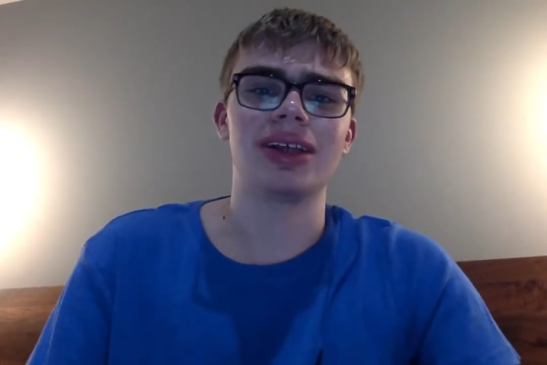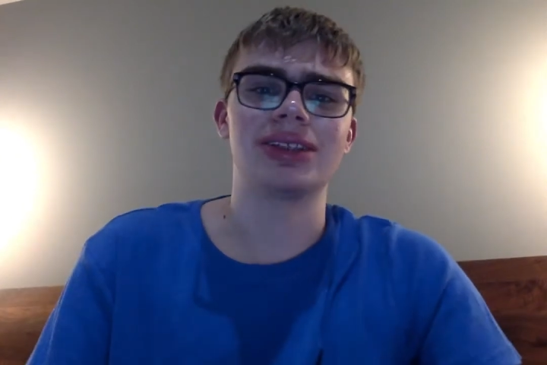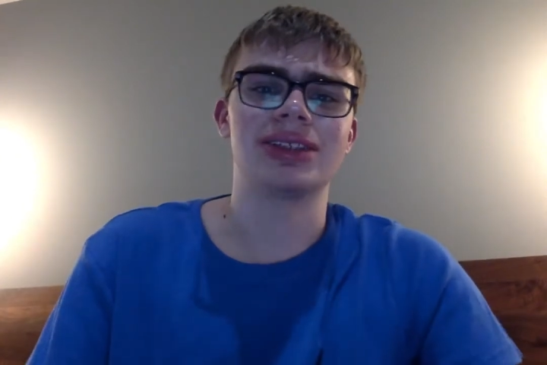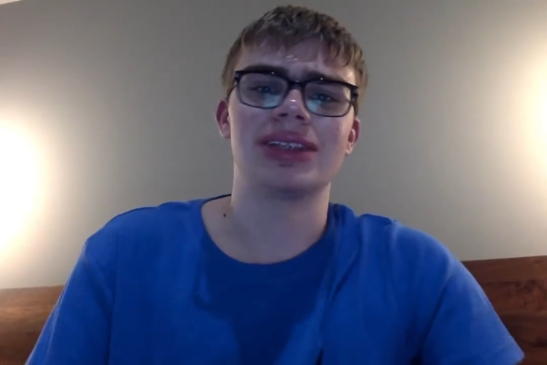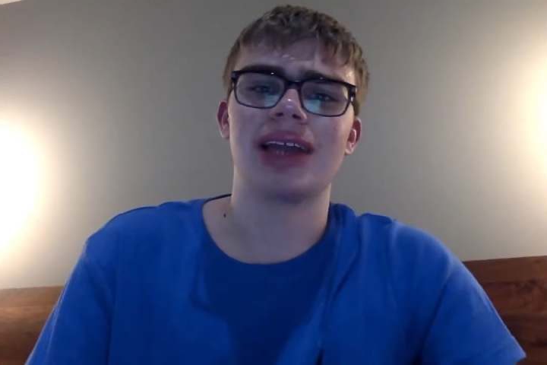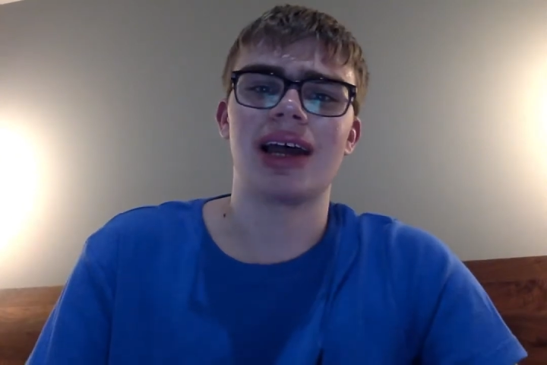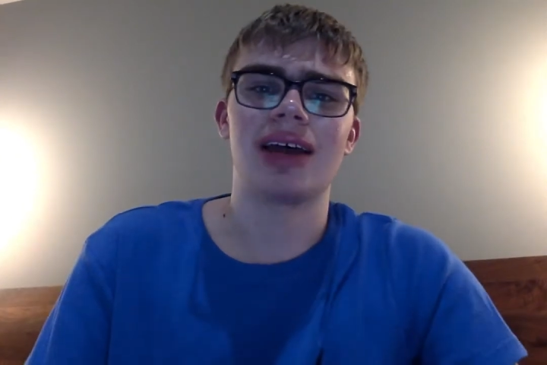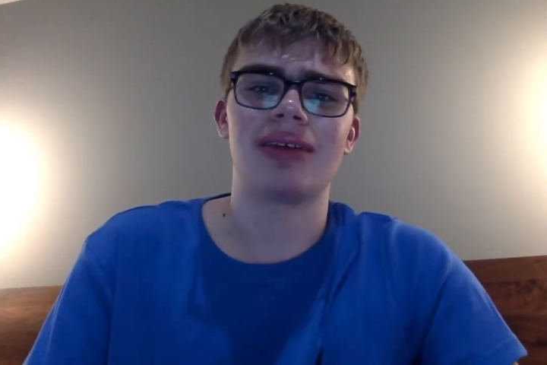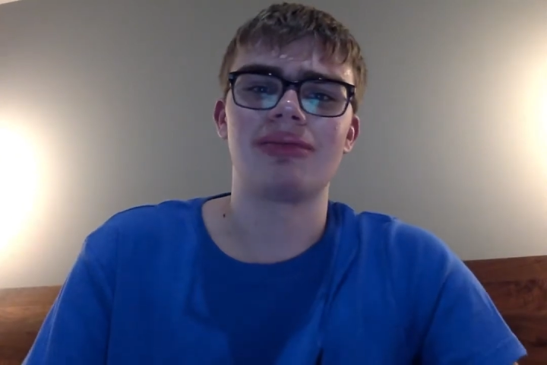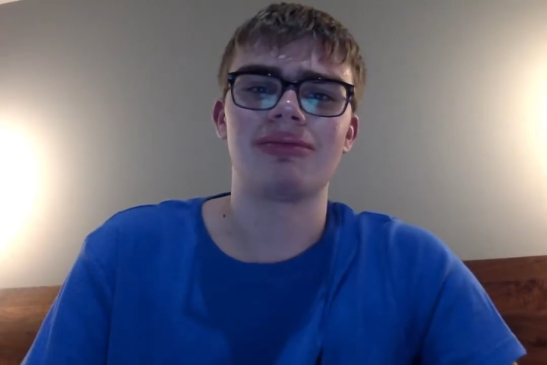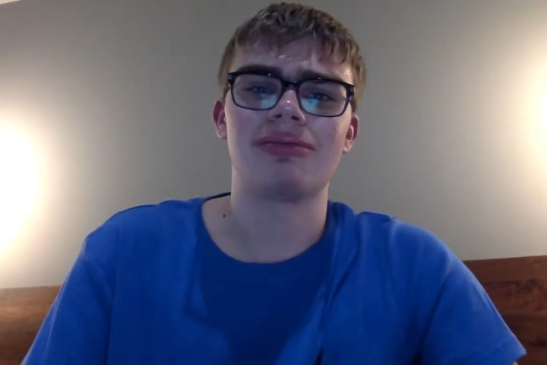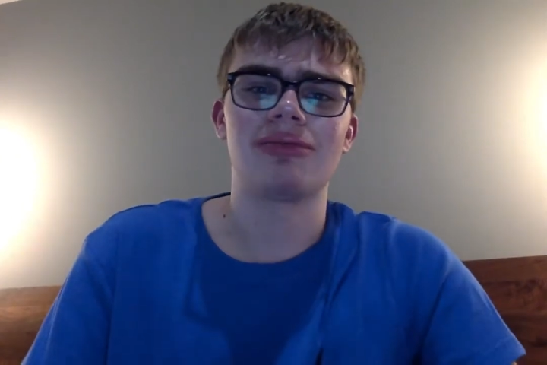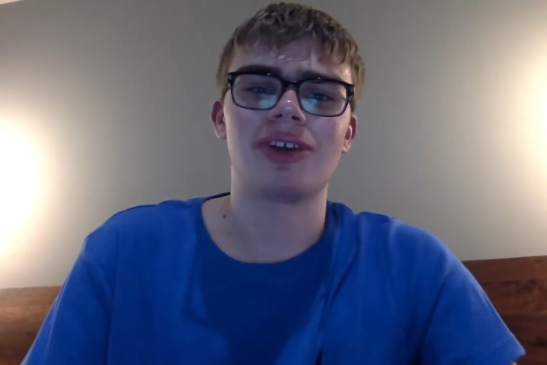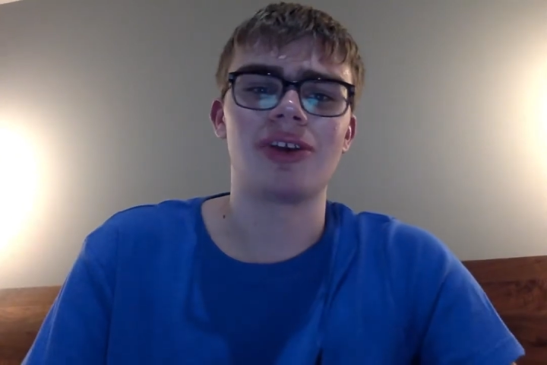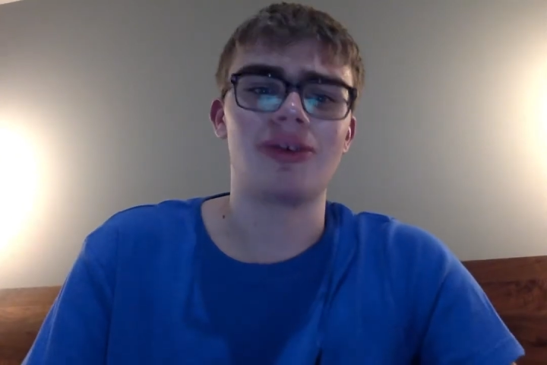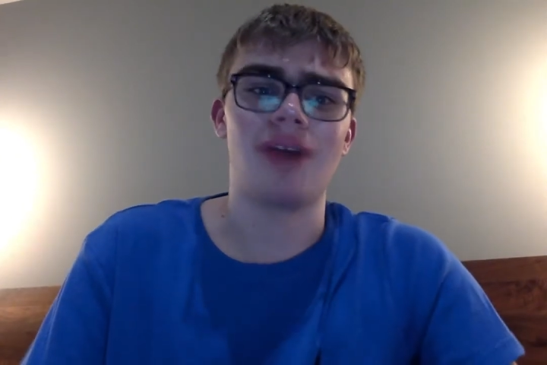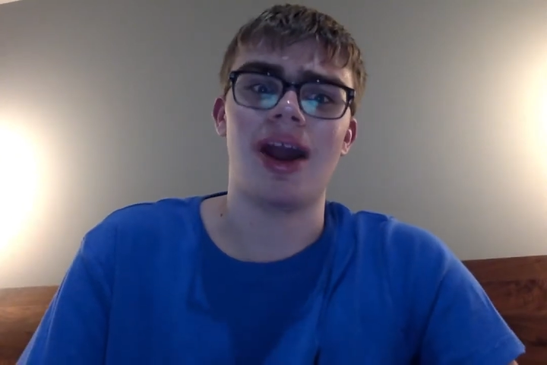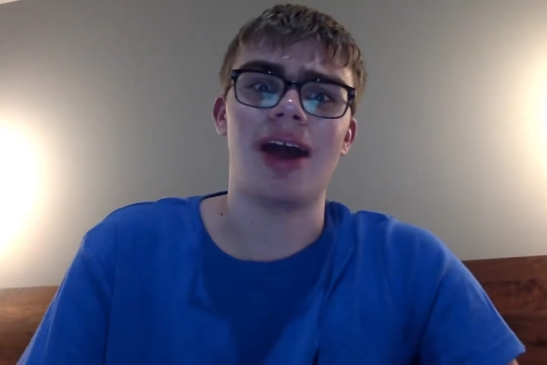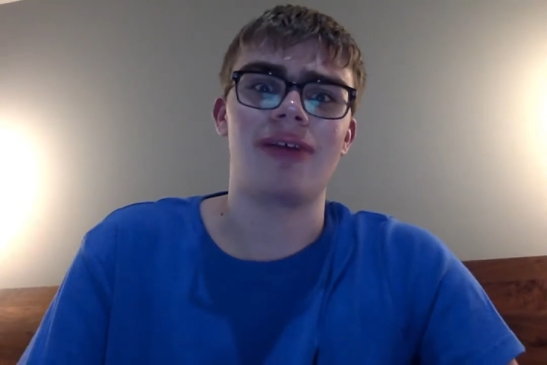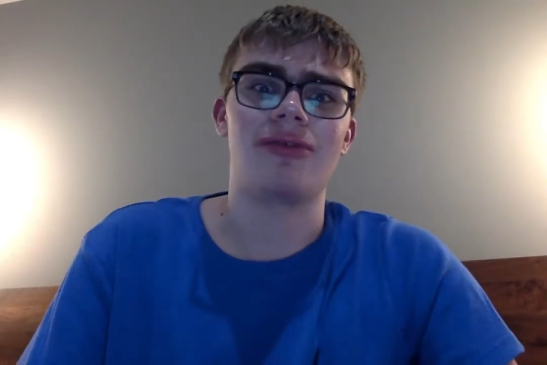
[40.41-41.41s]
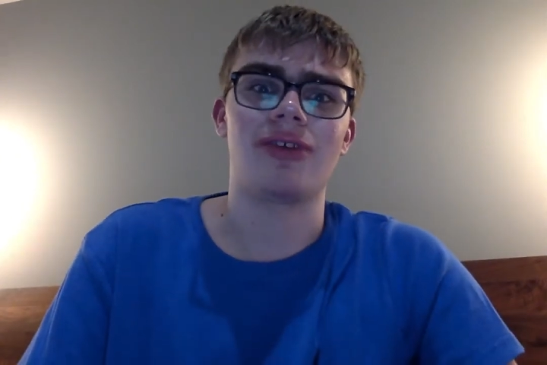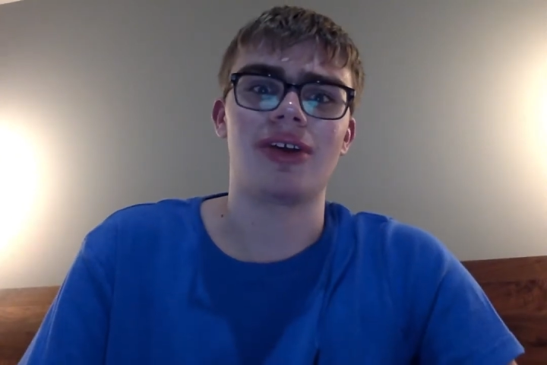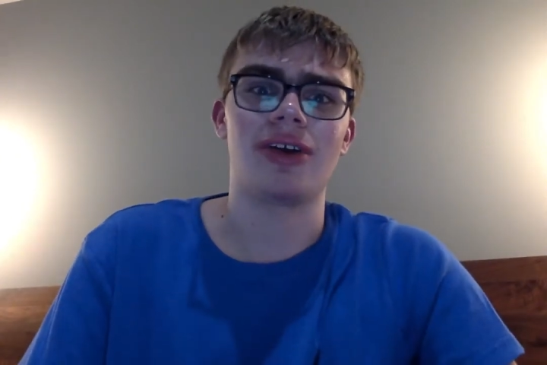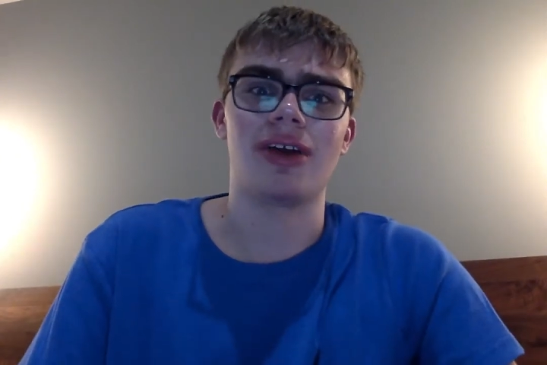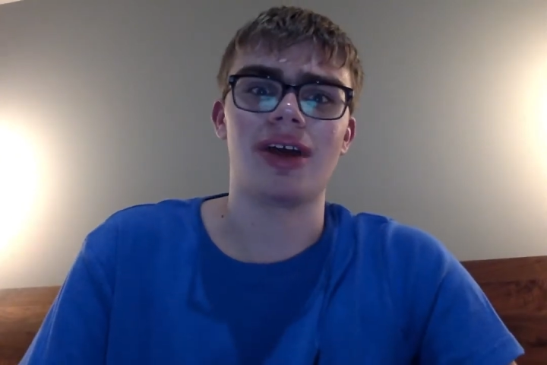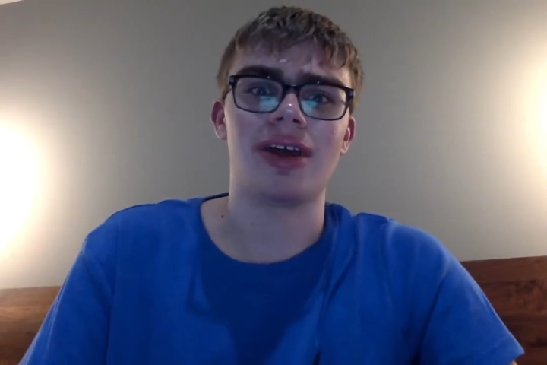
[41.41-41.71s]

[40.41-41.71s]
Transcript: It's not graphic or